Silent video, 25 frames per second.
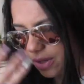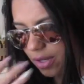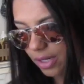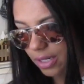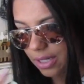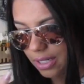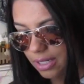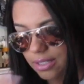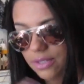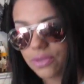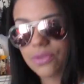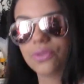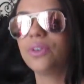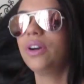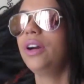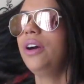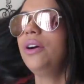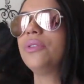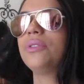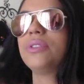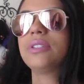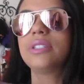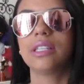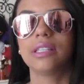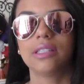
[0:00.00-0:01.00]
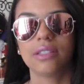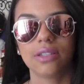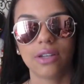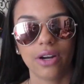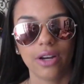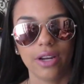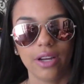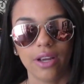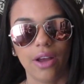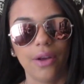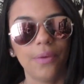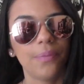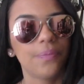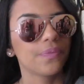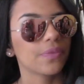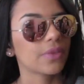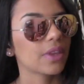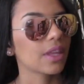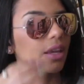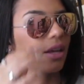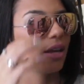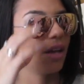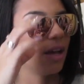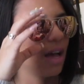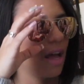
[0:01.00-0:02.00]
goodness. Gross. Sorry, y'all.
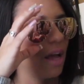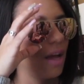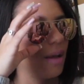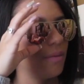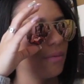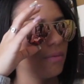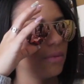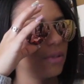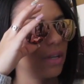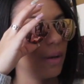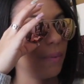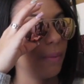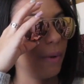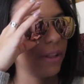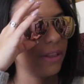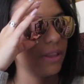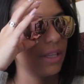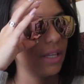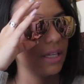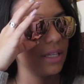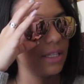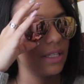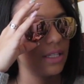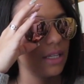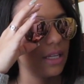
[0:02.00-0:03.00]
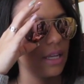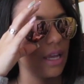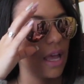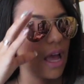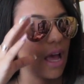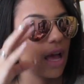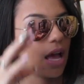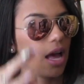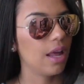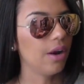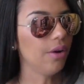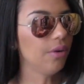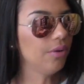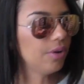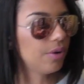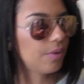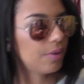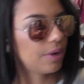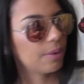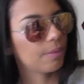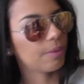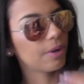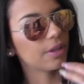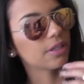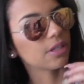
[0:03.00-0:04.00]
So I bought this. I don't know
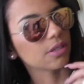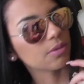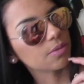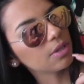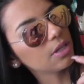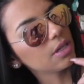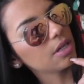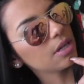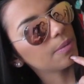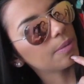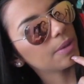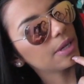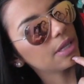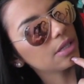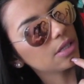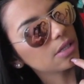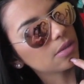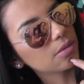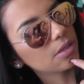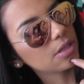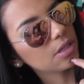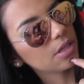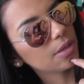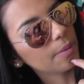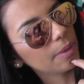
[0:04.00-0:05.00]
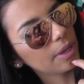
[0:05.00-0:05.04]
when I bought this. When did I buy this?